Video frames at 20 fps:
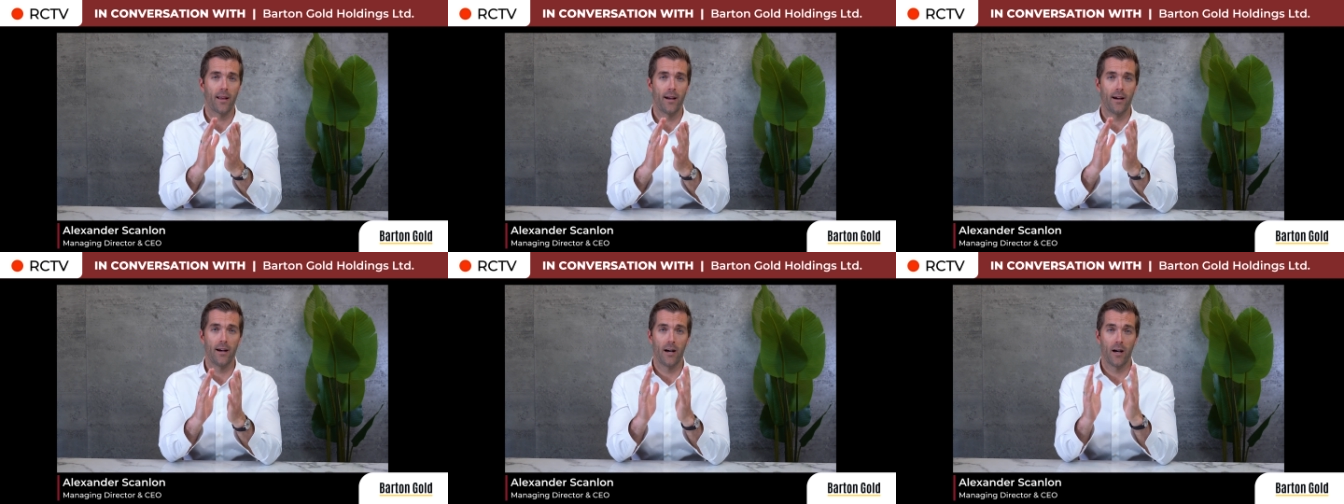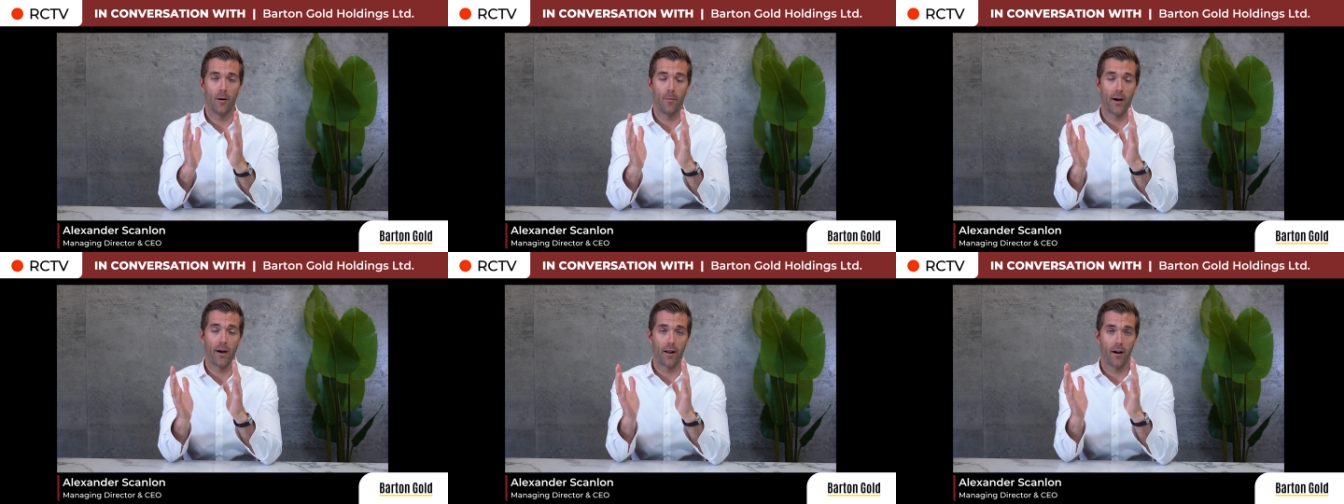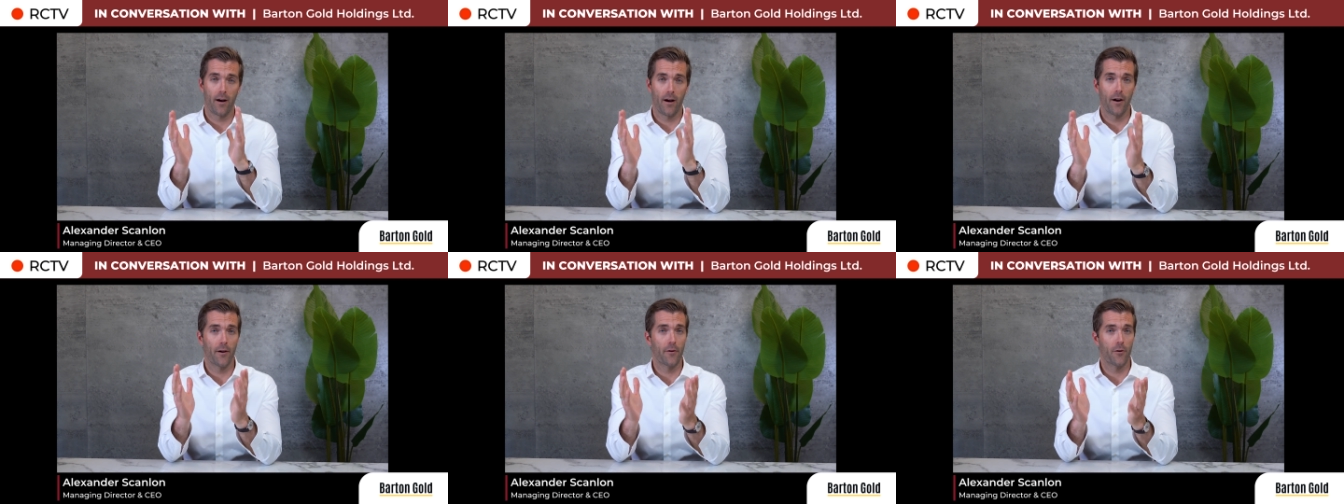about
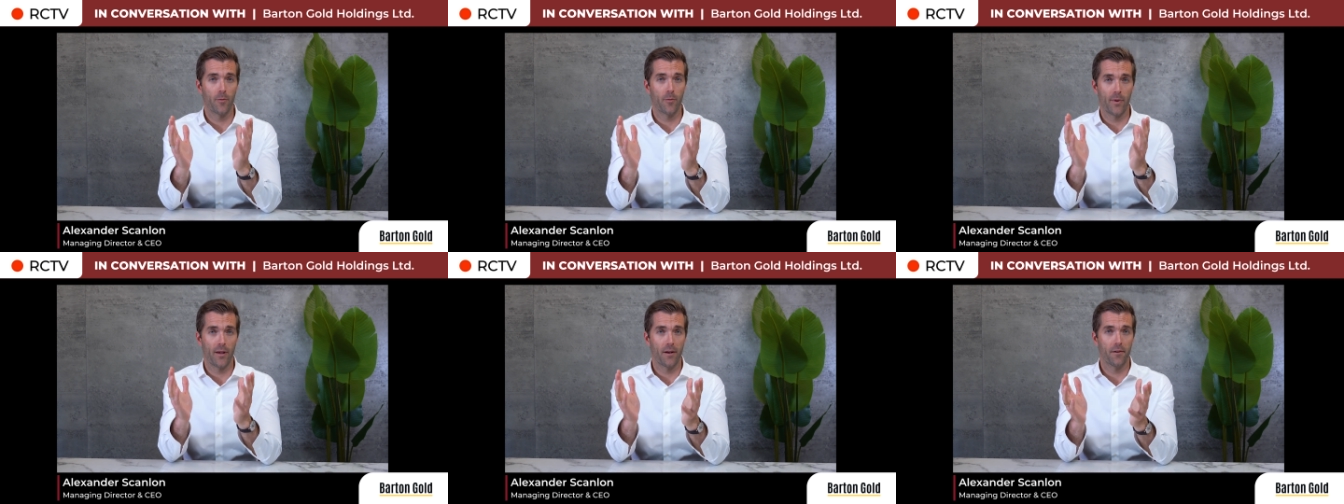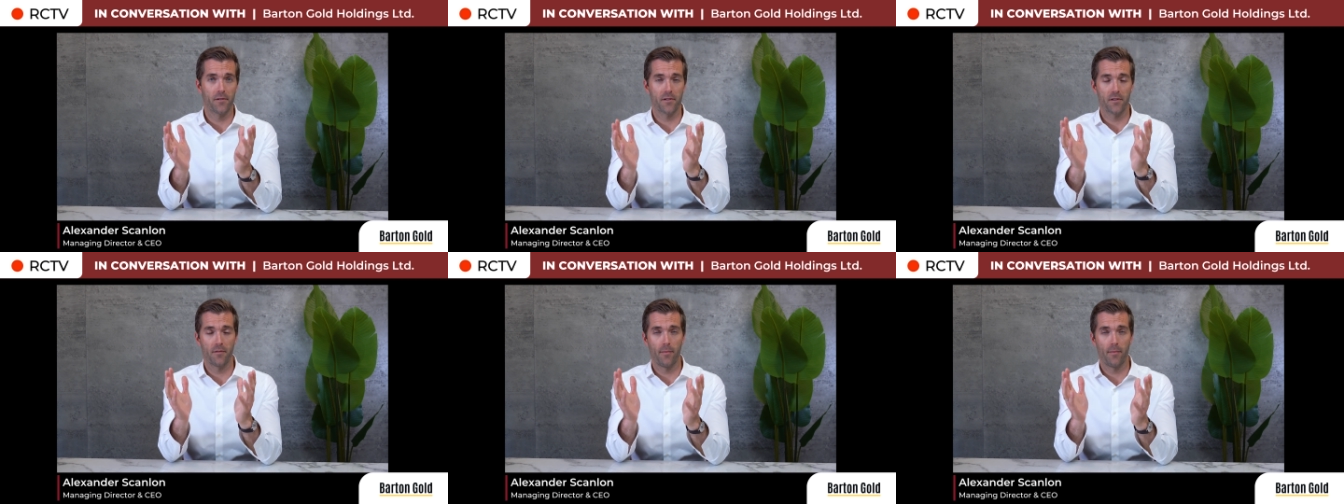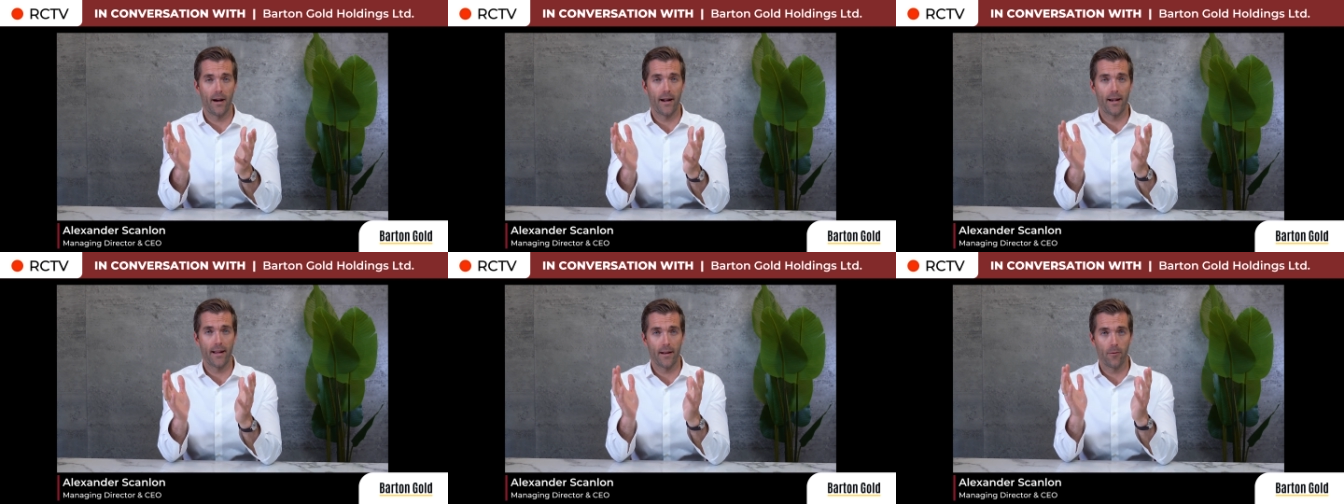100 meters of
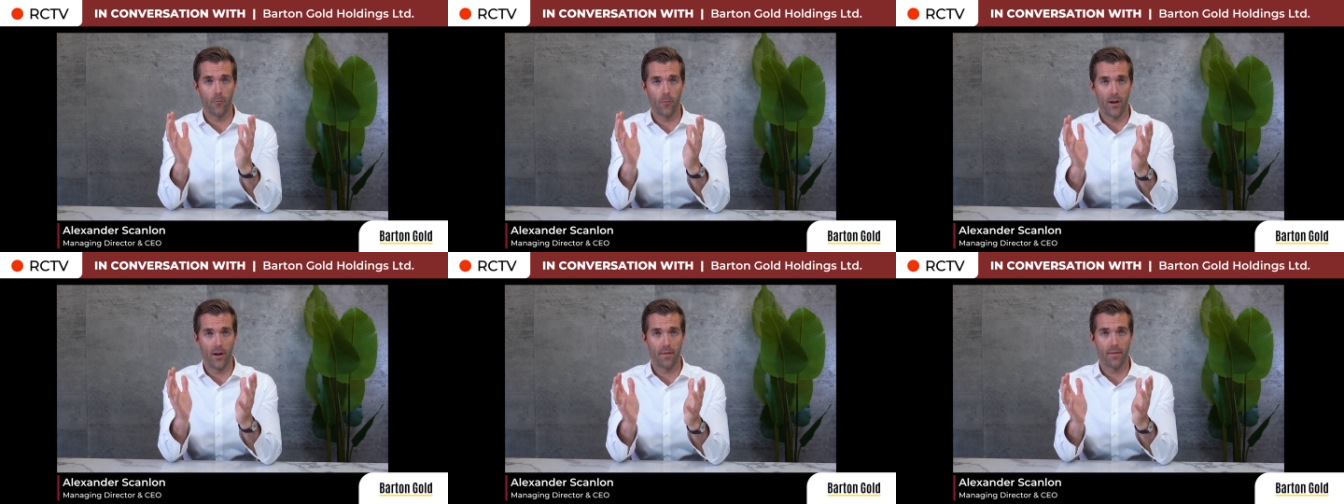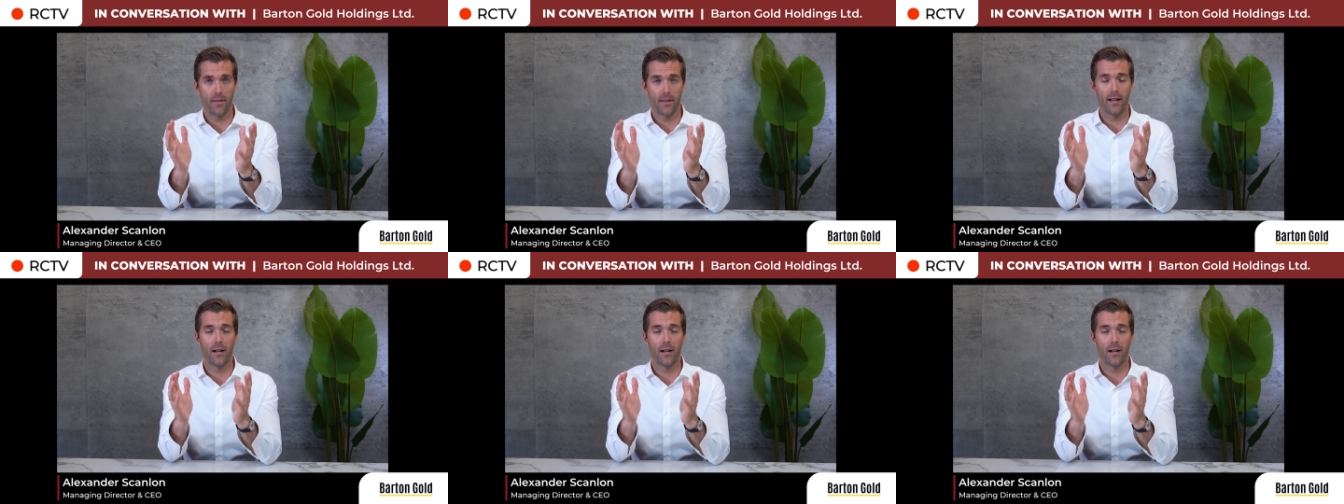mining width,